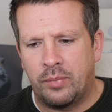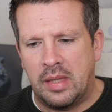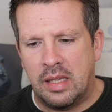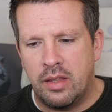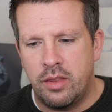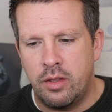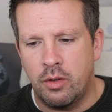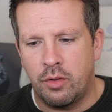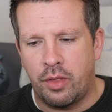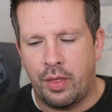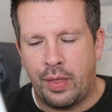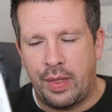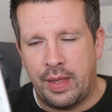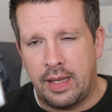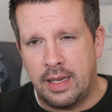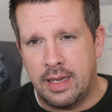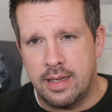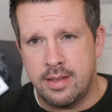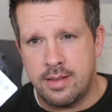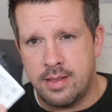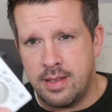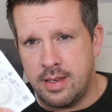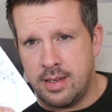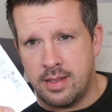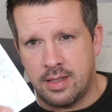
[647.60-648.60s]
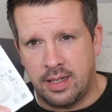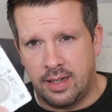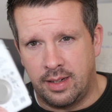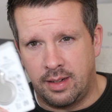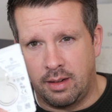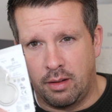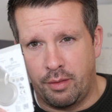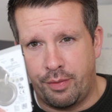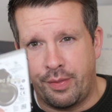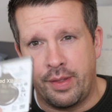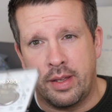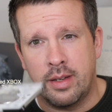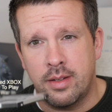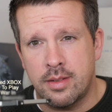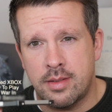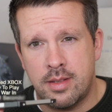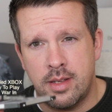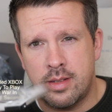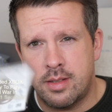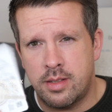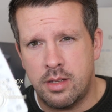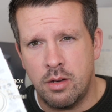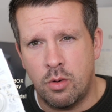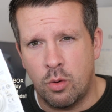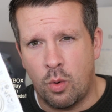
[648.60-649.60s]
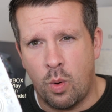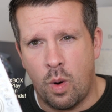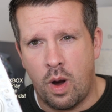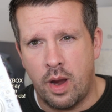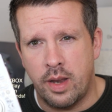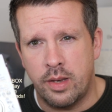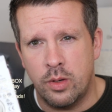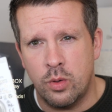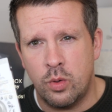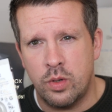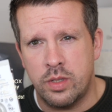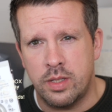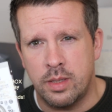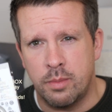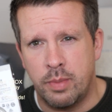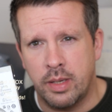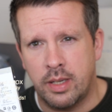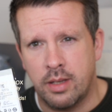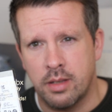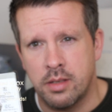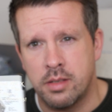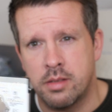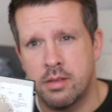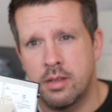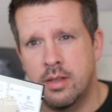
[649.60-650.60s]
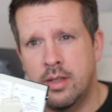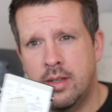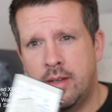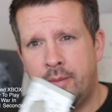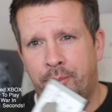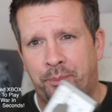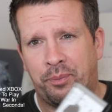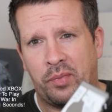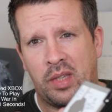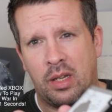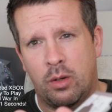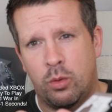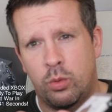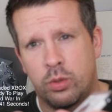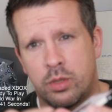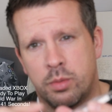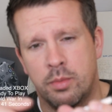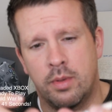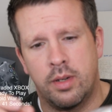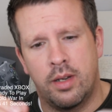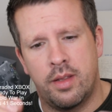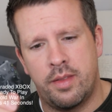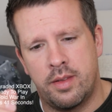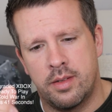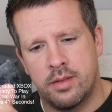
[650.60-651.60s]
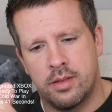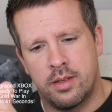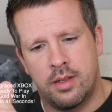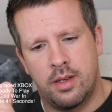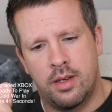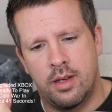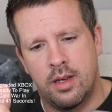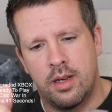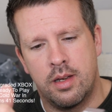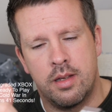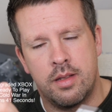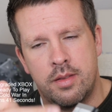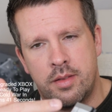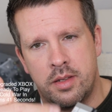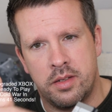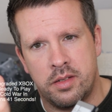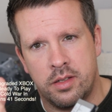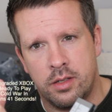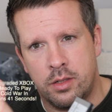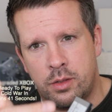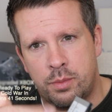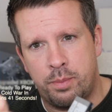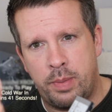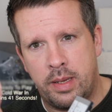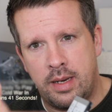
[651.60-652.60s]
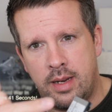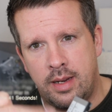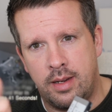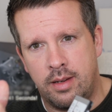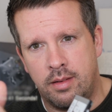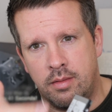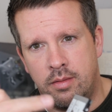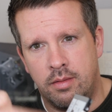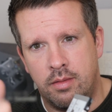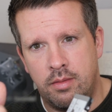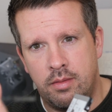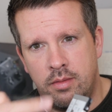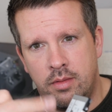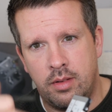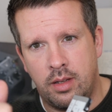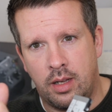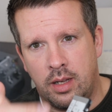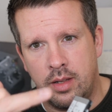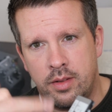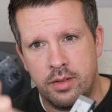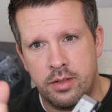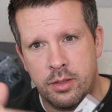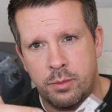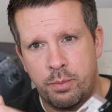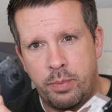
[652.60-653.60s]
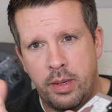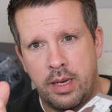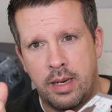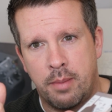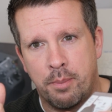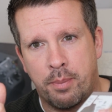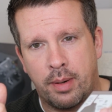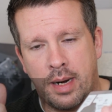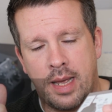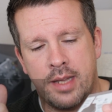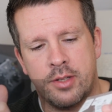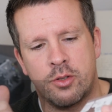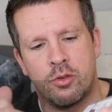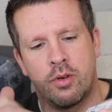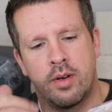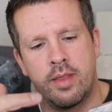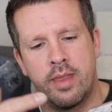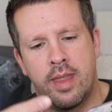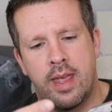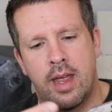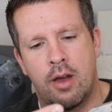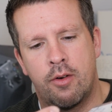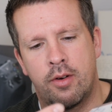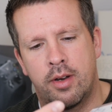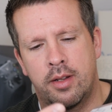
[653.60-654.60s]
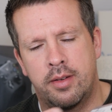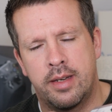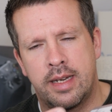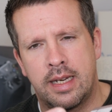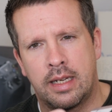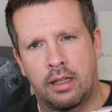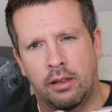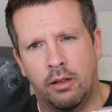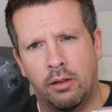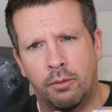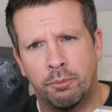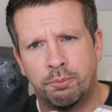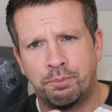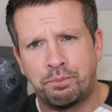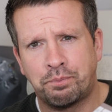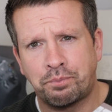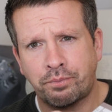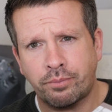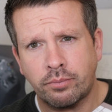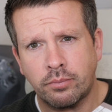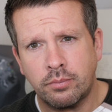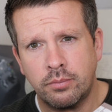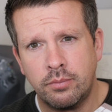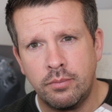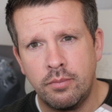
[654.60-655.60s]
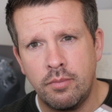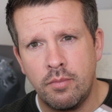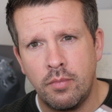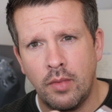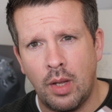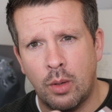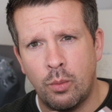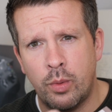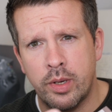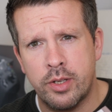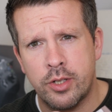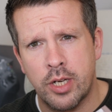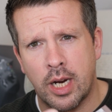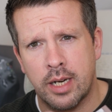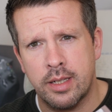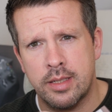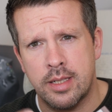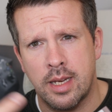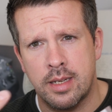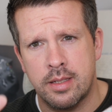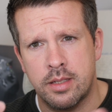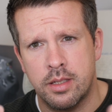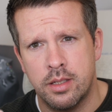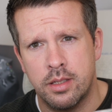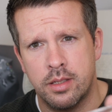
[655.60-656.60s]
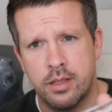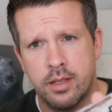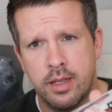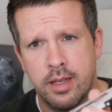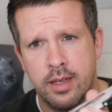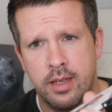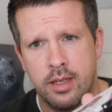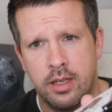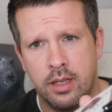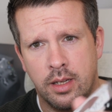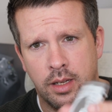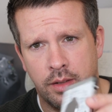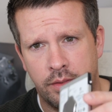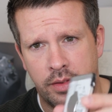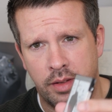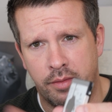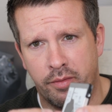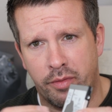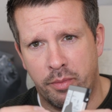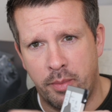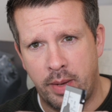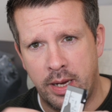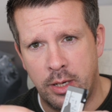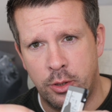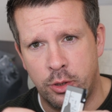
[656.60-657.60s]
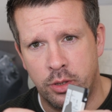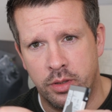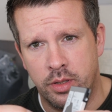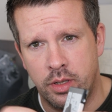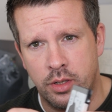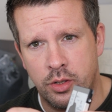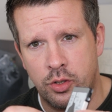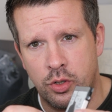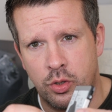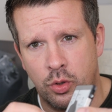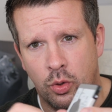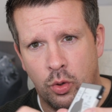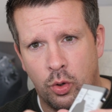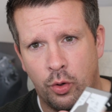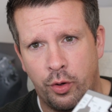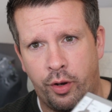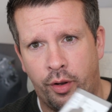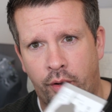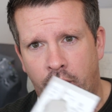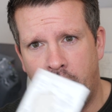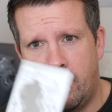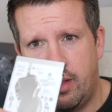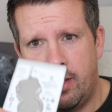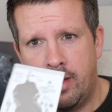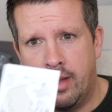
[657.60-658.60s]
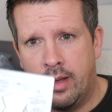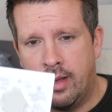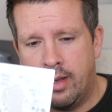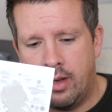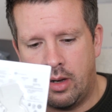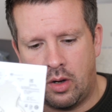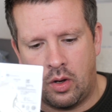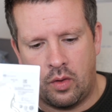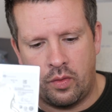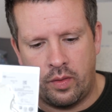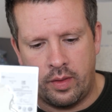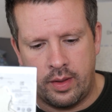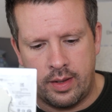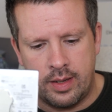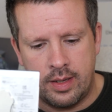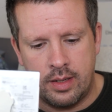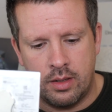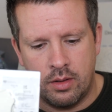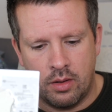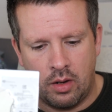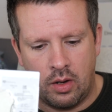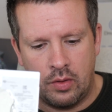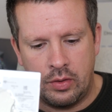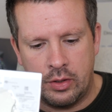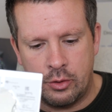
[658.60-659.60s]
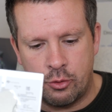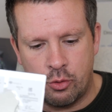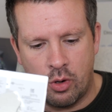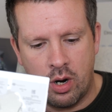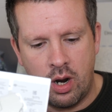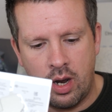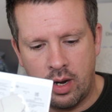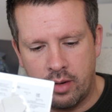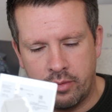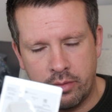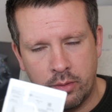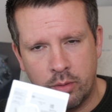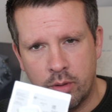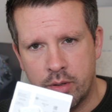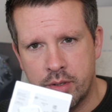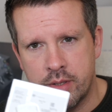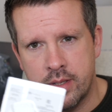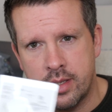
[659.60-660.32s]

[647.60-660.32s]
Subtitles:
The other thing is, these little things, they're still quite noisy because ultimately there's a spinning platter in there and a needle which accesses the information that's stored on the drive, whereas